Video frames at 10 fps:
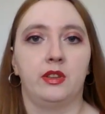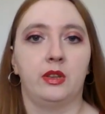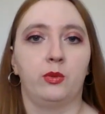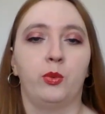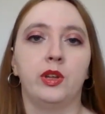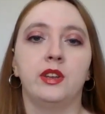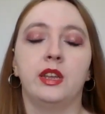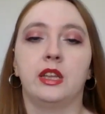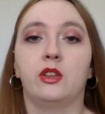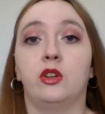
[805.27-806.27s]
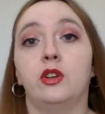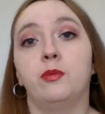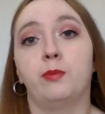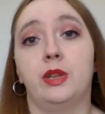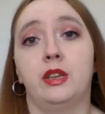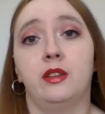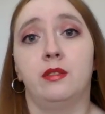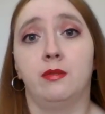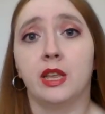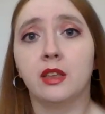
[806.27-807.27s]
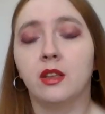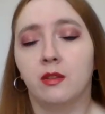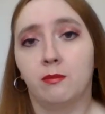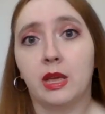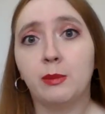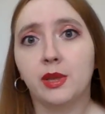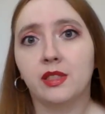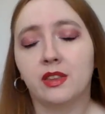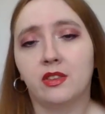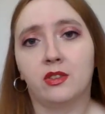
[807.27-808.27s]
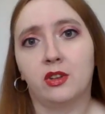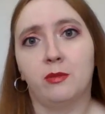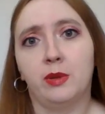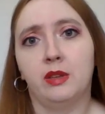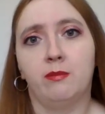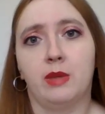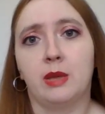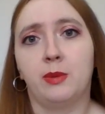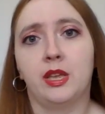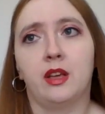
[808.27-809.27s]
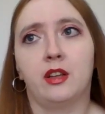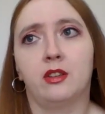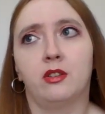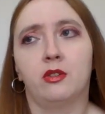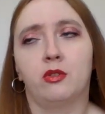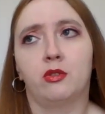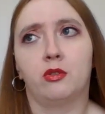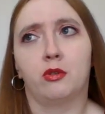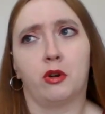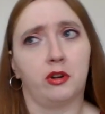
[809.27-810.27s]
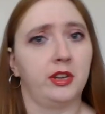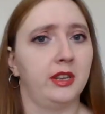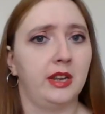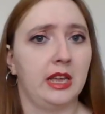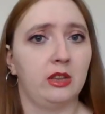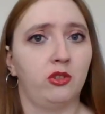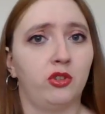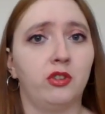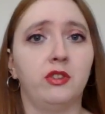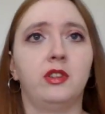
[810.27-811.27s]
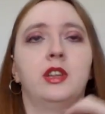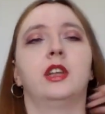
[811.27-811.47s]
Because one, it could have been like maybe this could have been maybe a guardian angel,